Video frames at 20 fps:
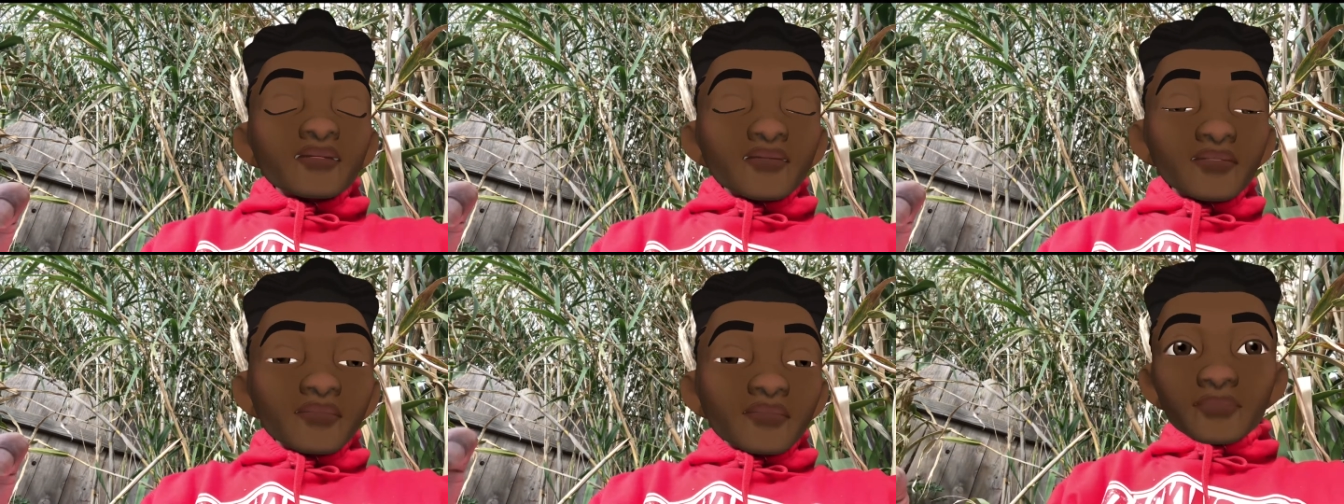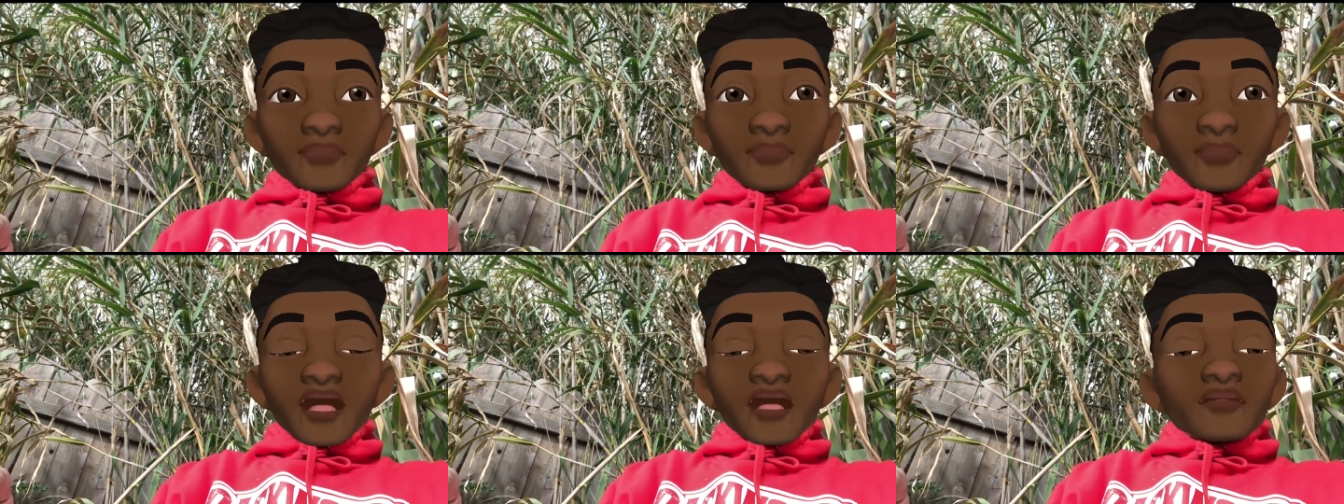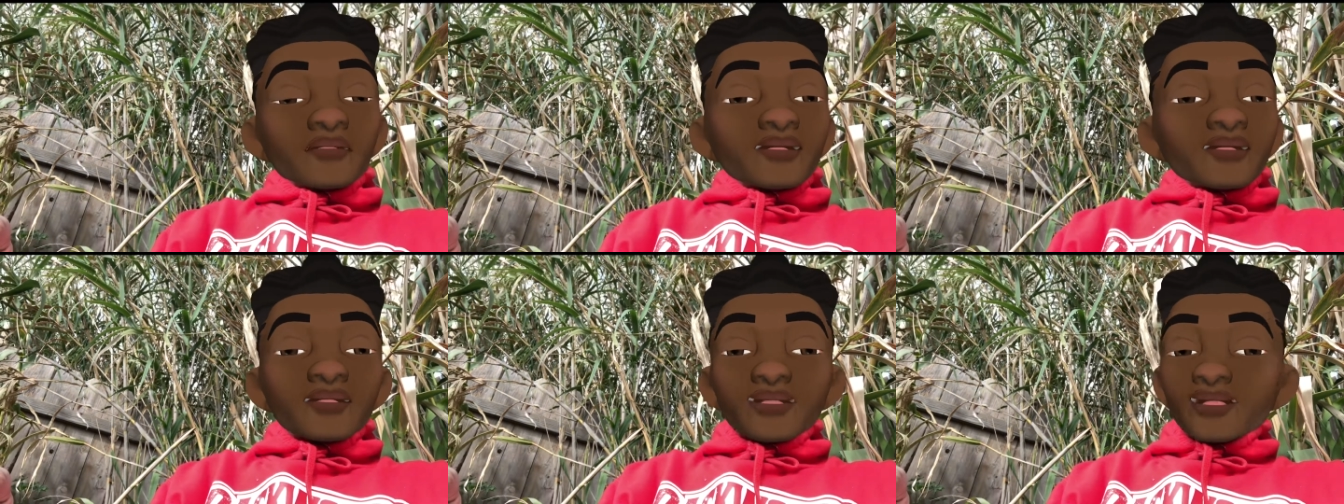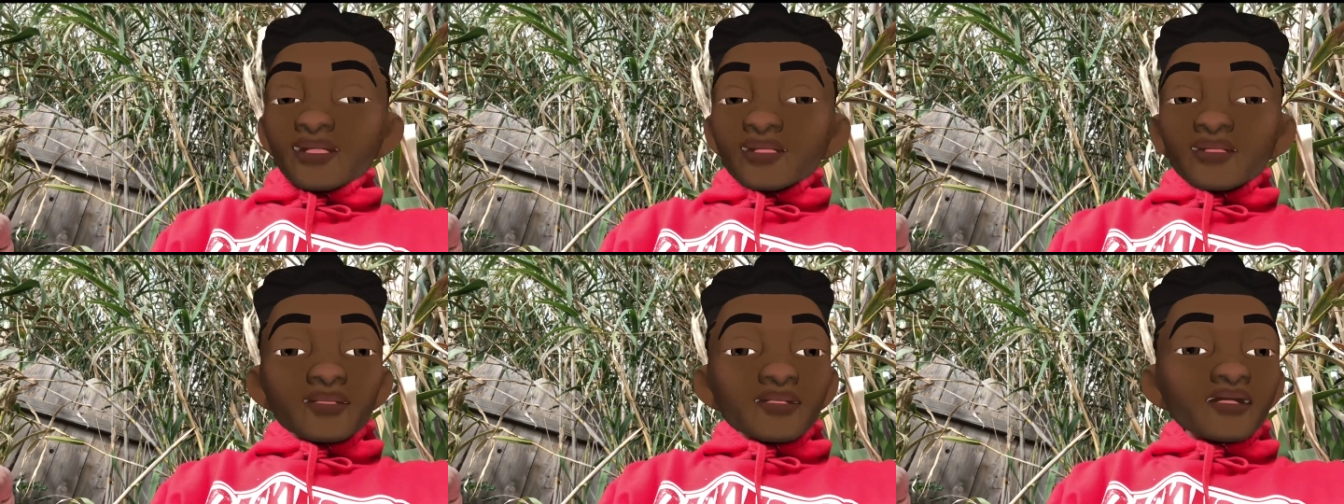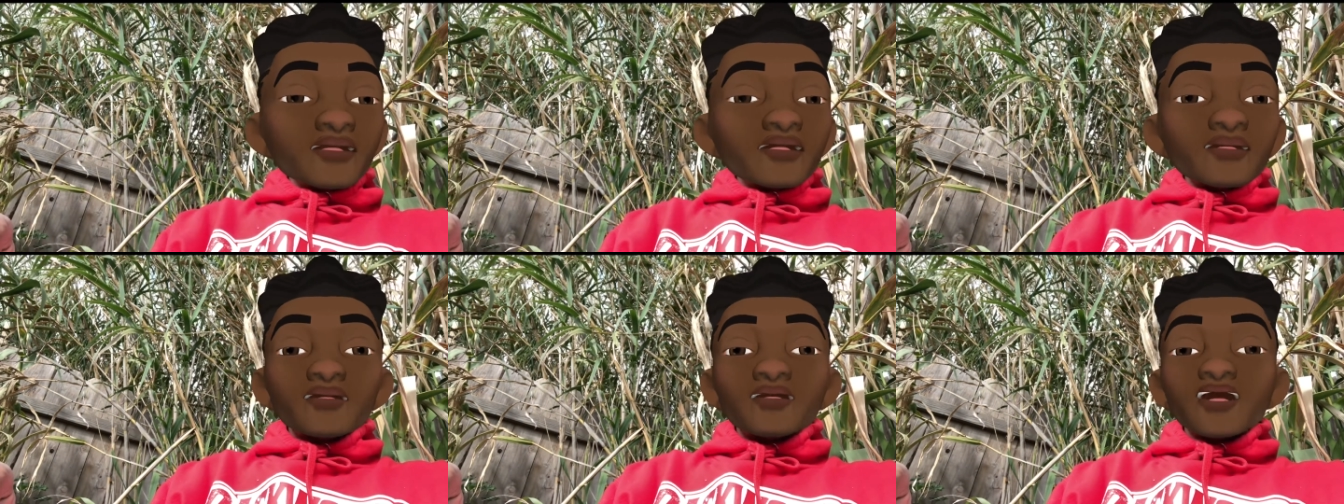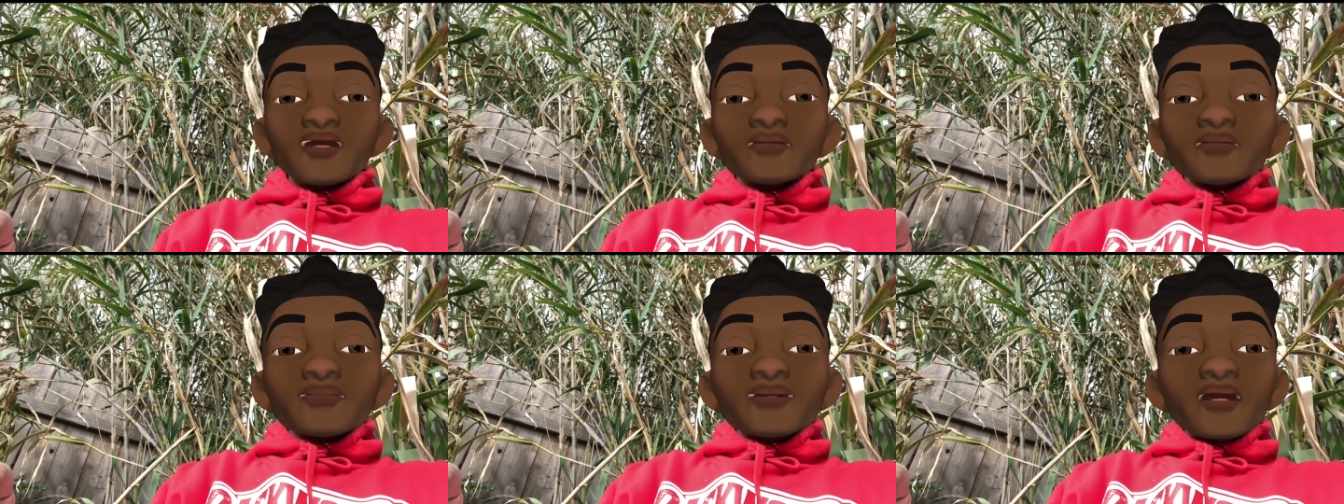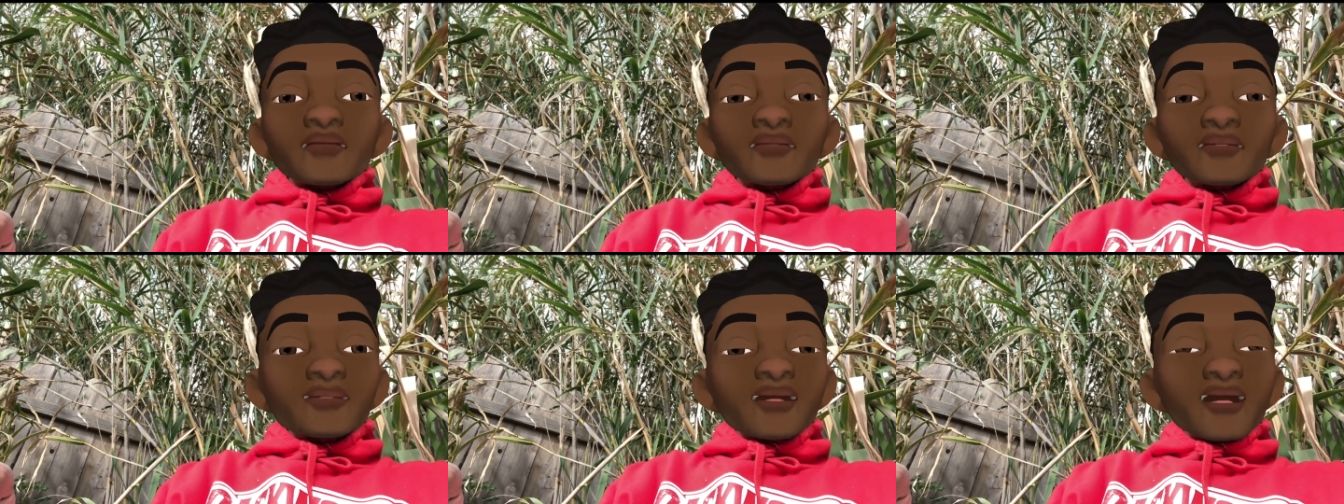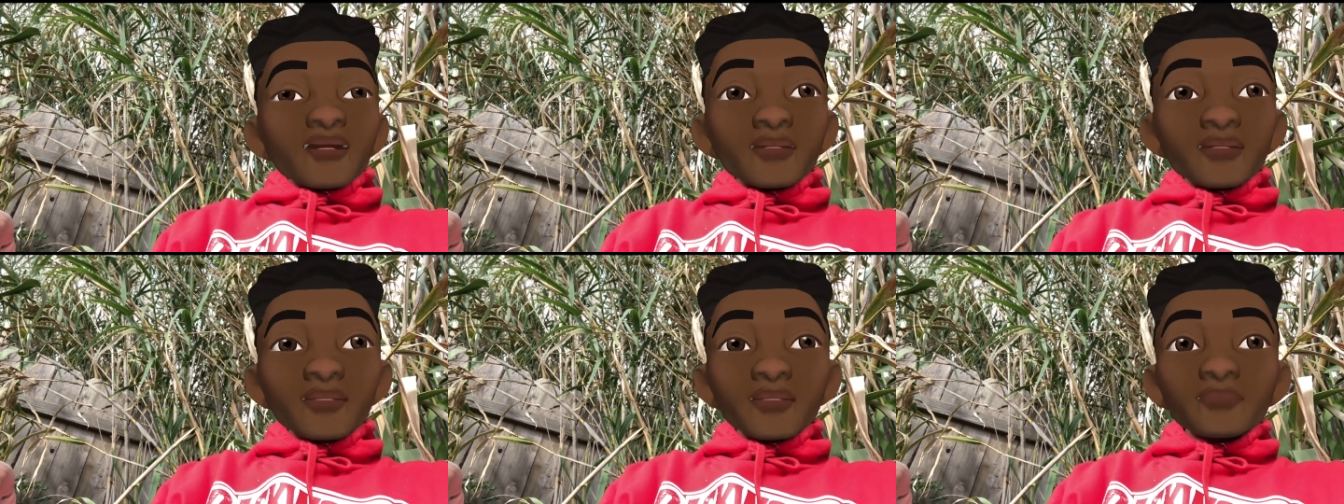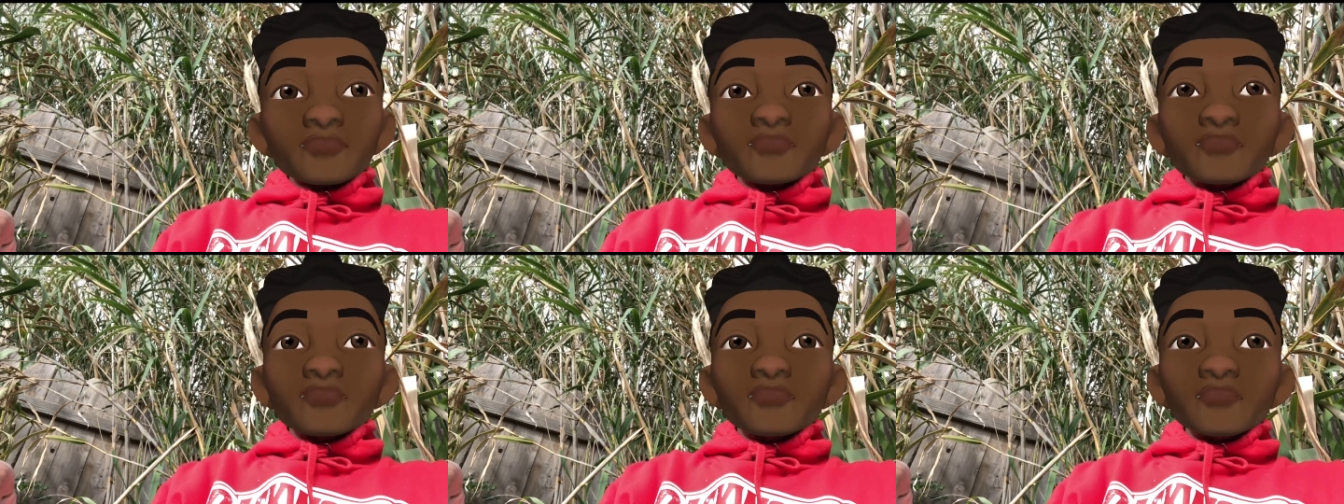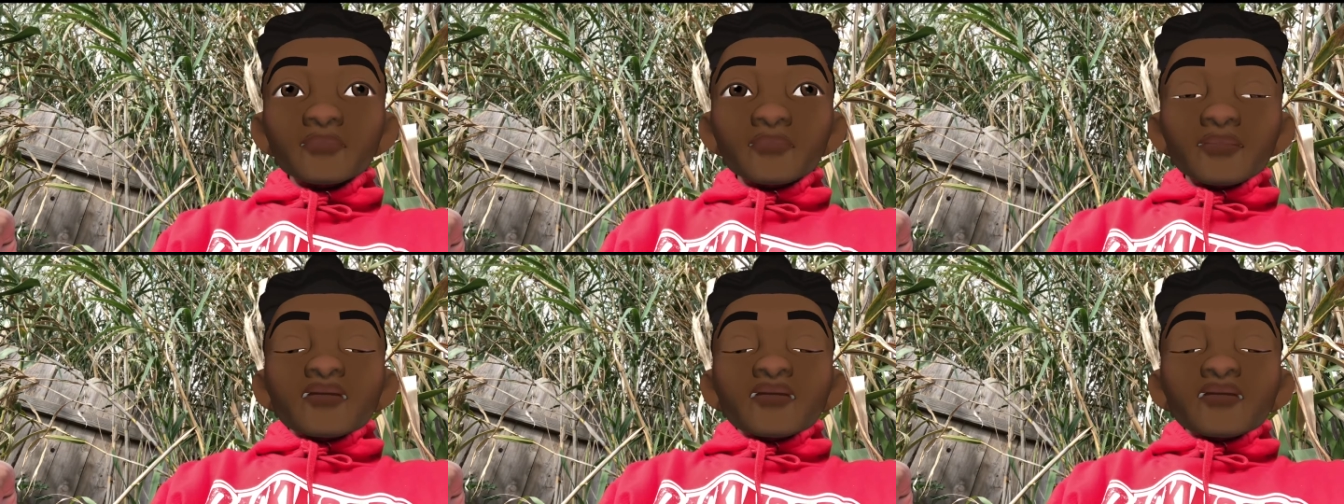So when I be listening to these YouTubers, I be like, dang, so